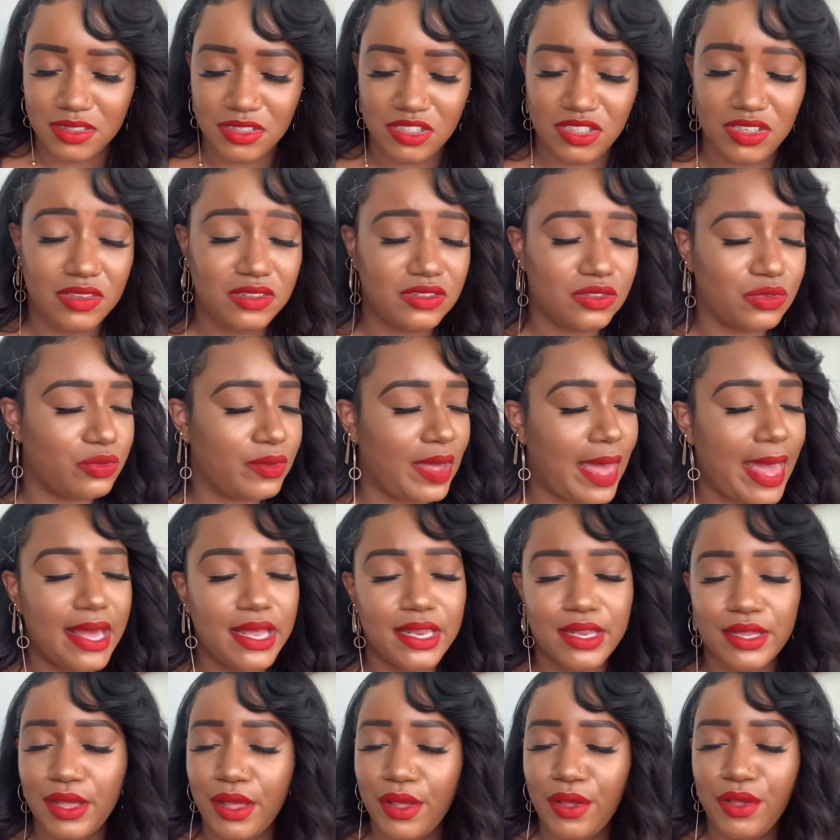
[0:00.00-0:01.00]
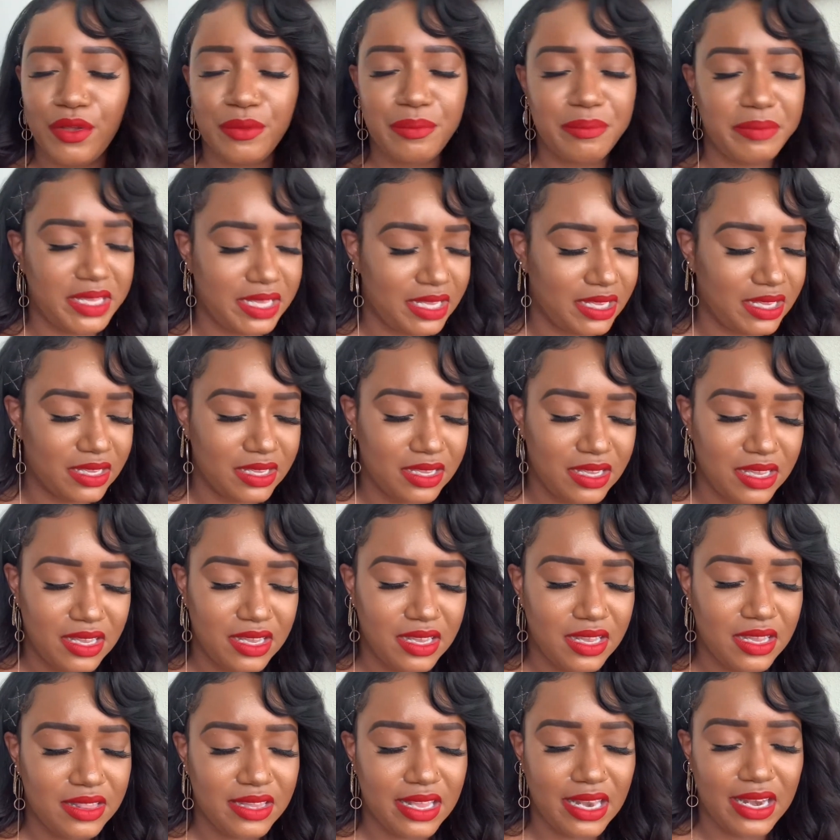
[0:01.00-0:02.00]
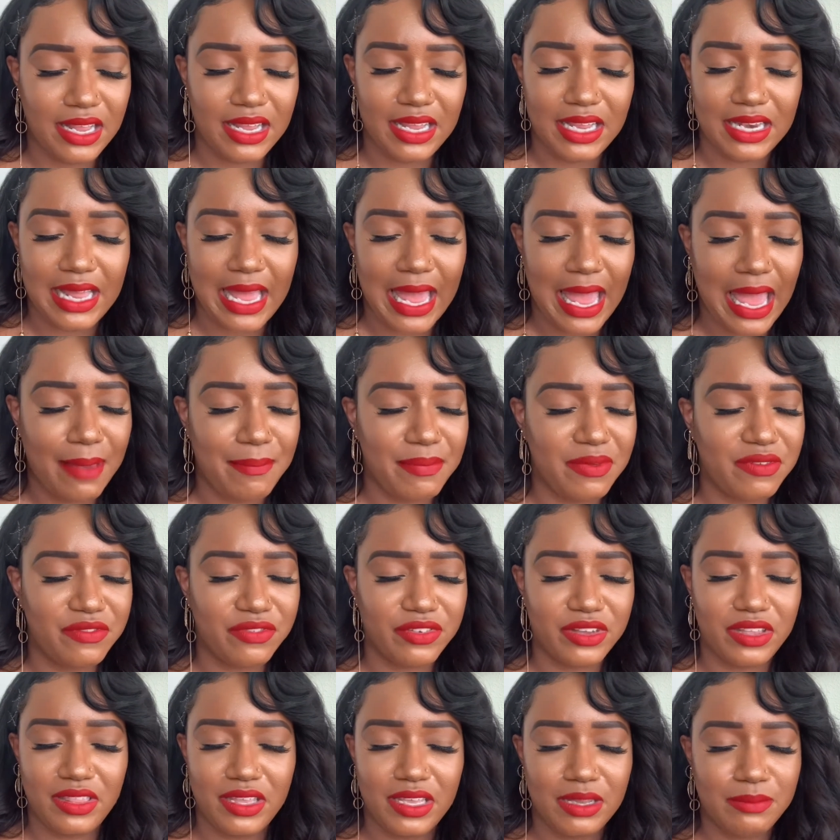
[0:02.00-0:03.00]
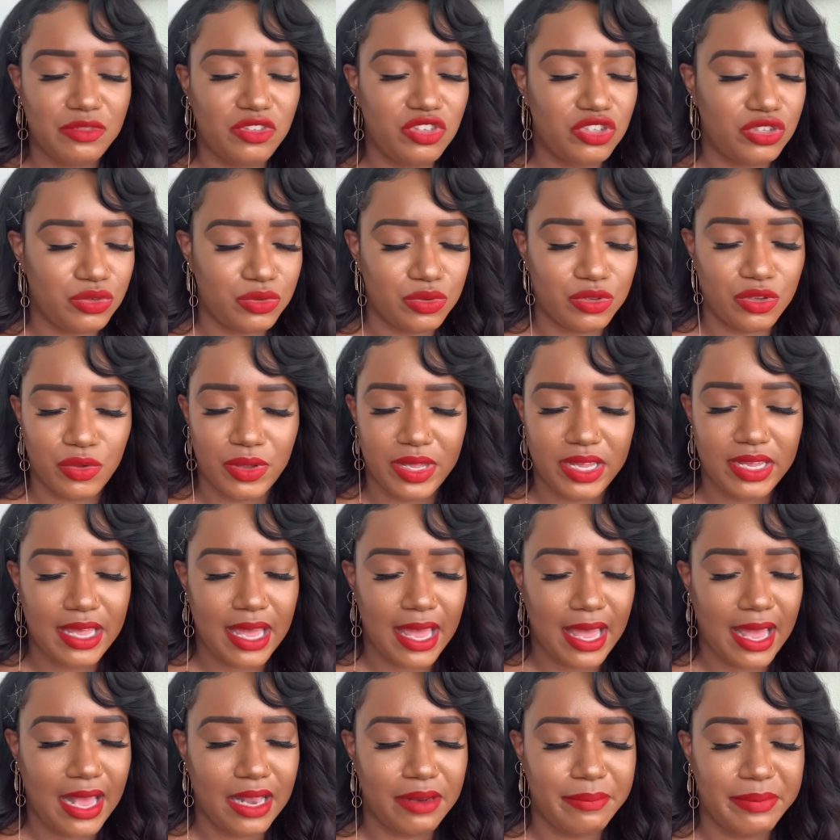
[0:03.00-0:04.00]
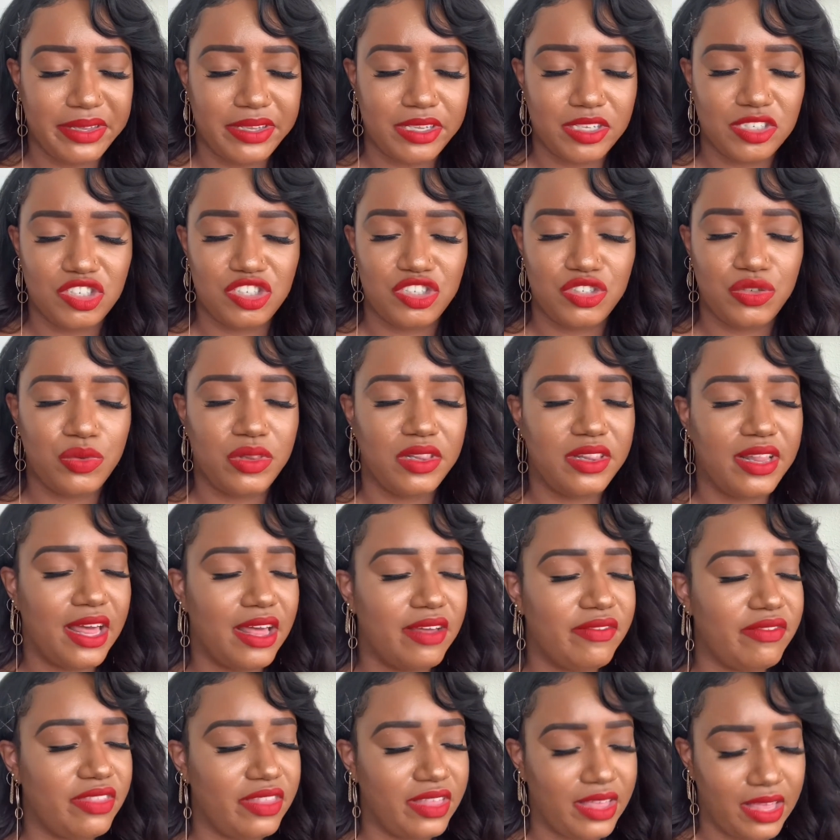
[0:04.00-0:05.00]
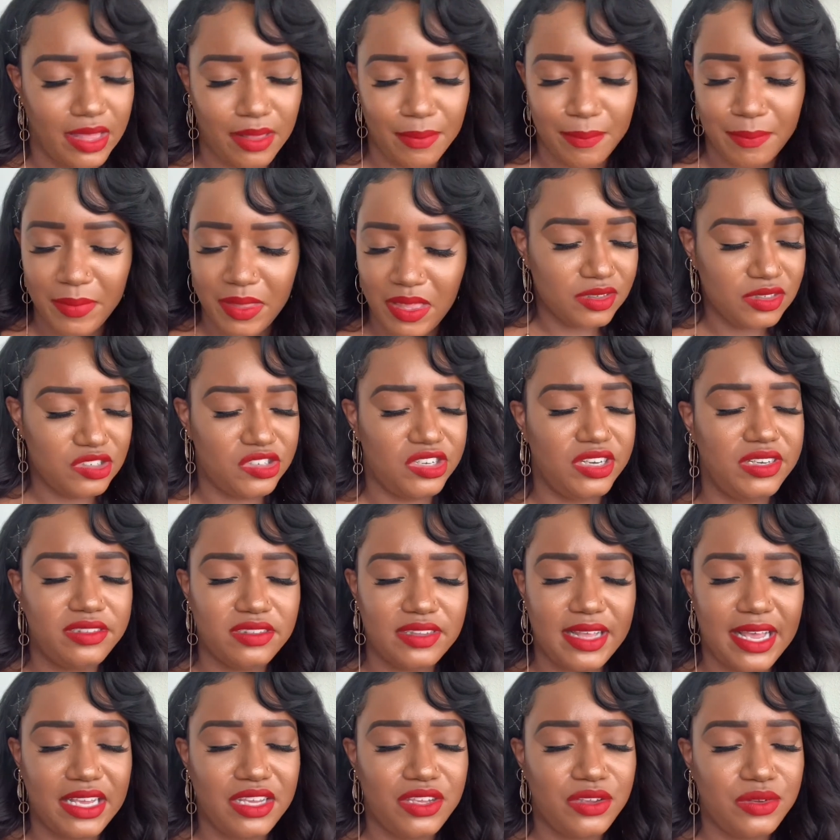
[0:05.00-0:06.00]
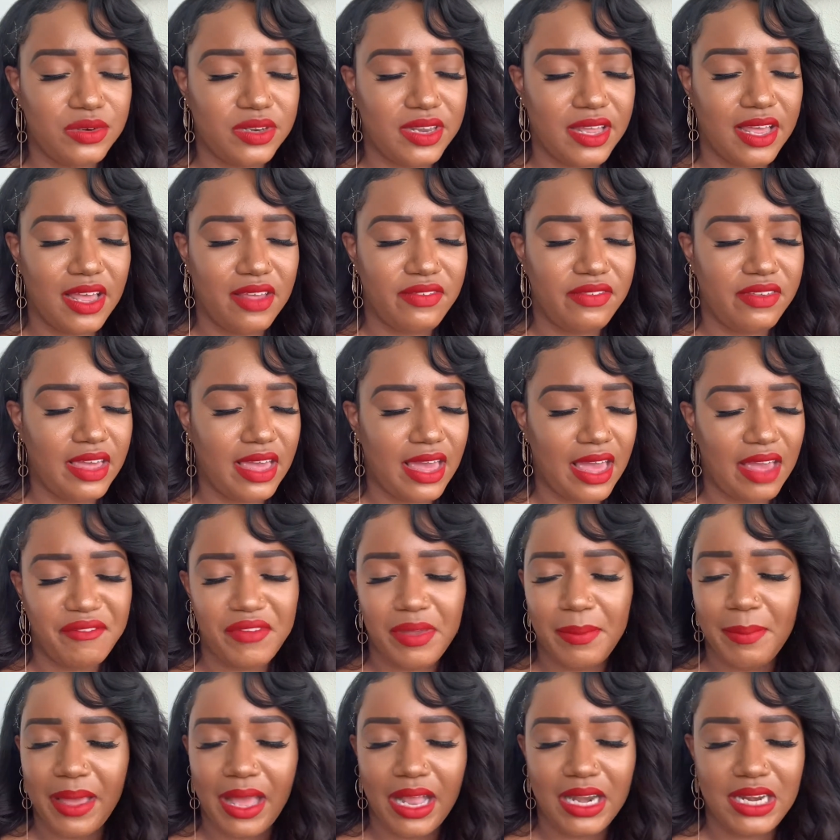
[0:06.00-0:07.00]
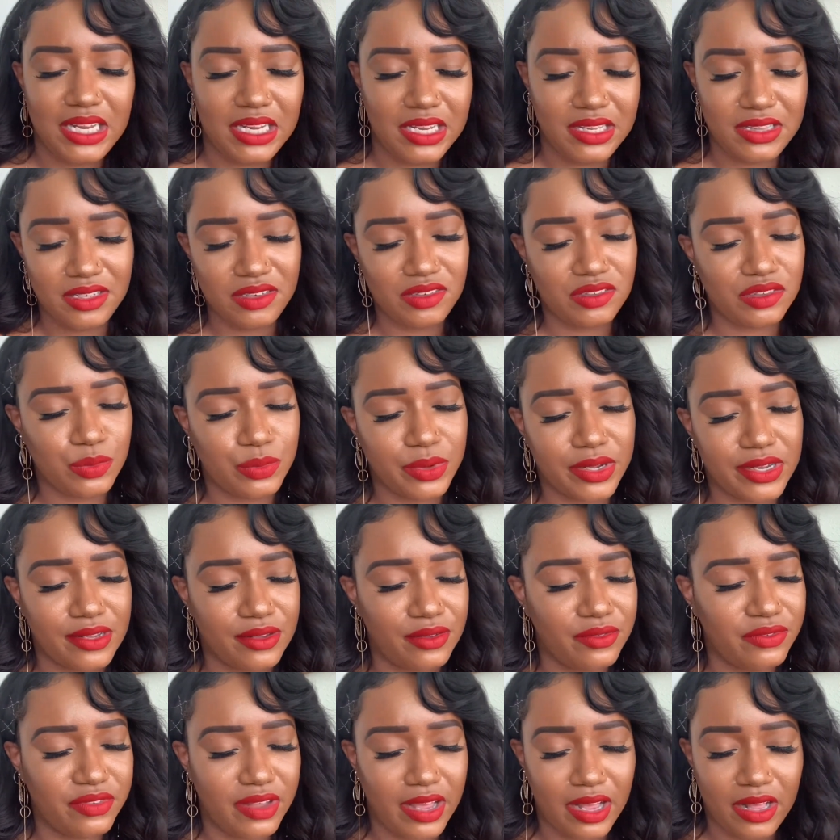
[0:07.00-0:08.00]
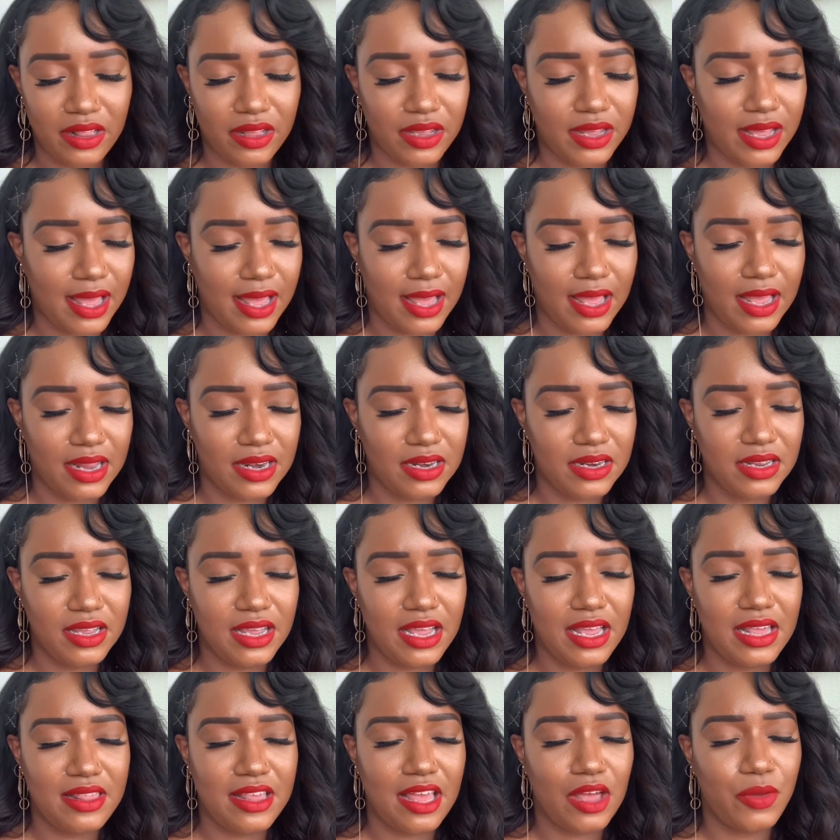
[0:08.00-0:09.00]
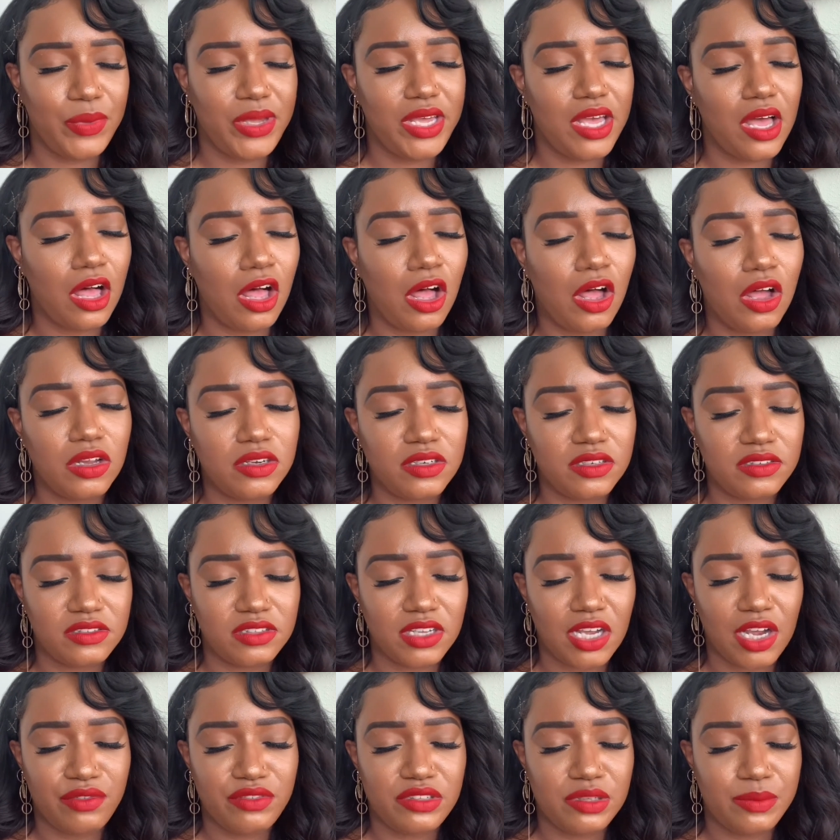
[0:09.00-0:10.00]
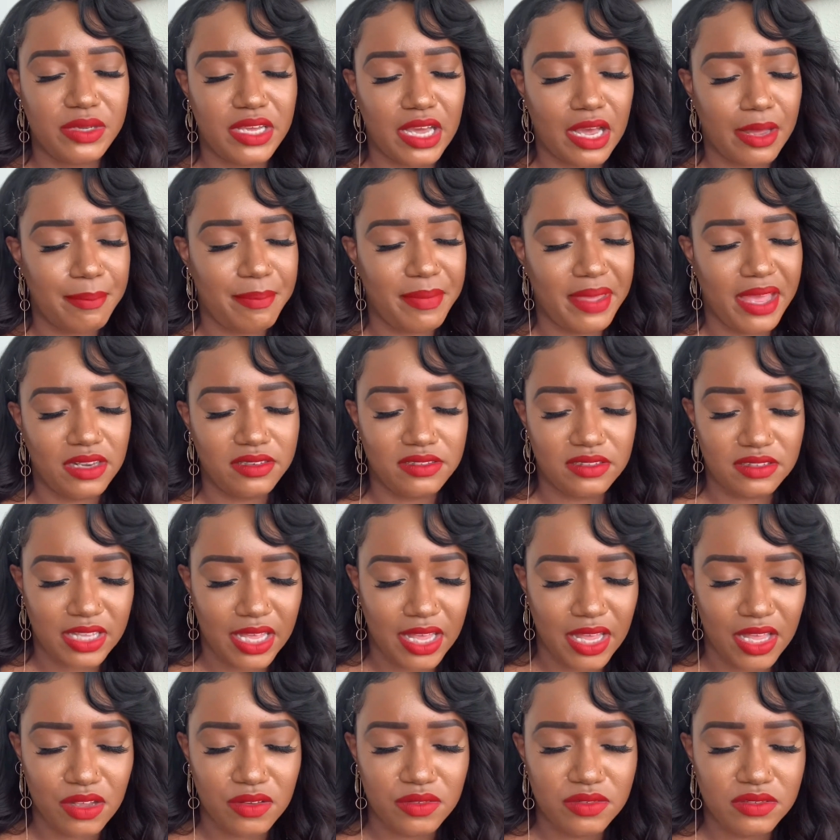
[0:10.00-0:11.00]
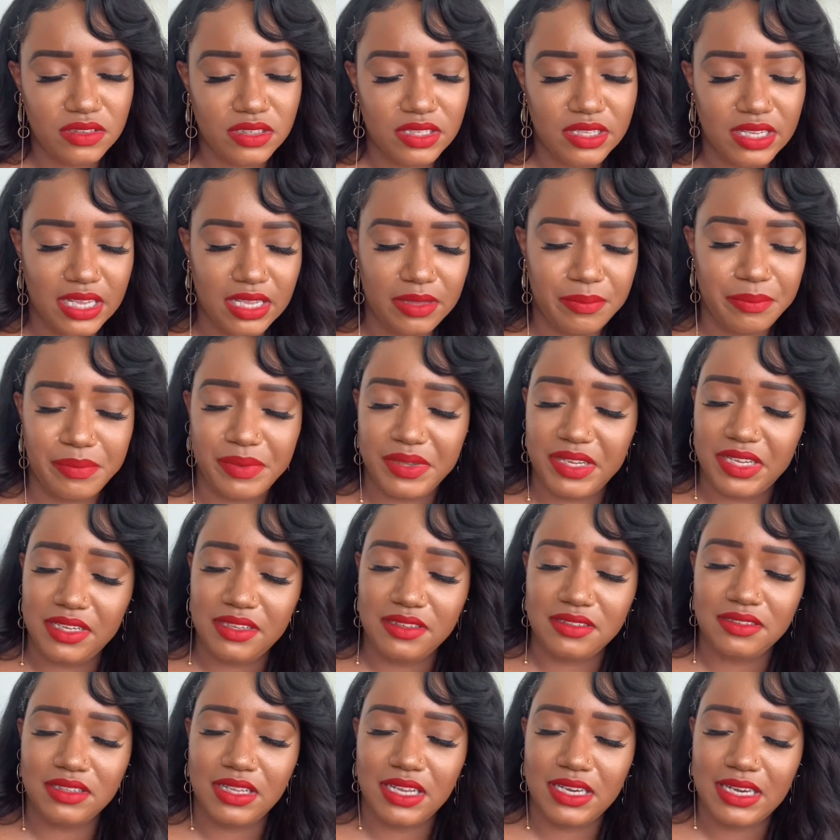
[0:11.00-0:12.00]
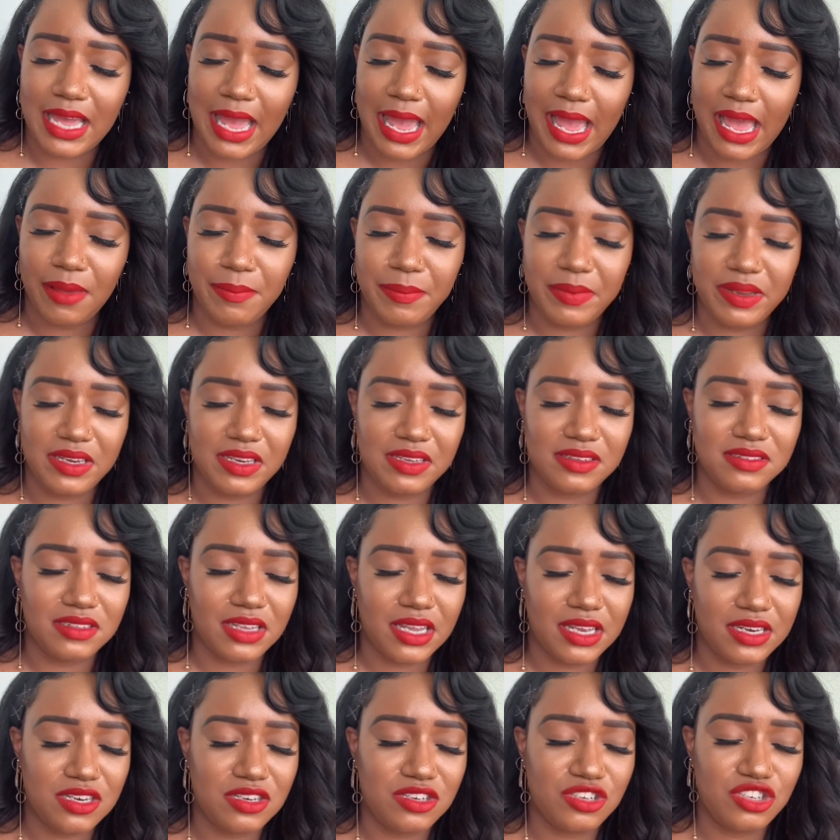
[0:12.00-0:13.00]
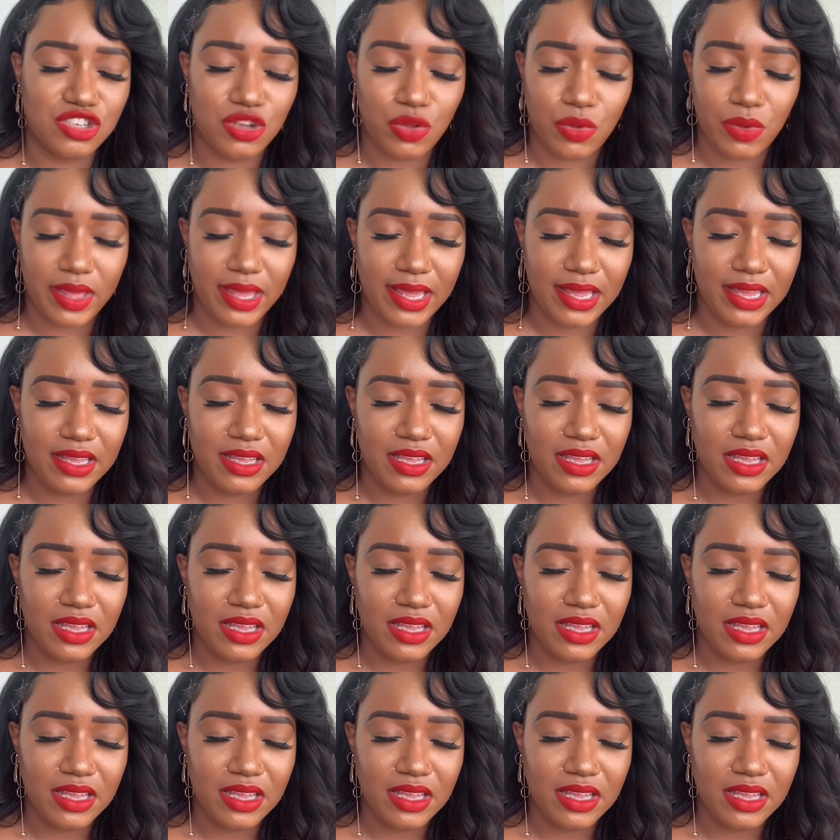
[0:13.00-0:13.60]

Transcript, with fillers: just regular old me, that it can happen for them too, Lord God, because you love them just like you love everybody in this world, Father God, and that we all deserve to be our best selves in peace and happiness and in joy.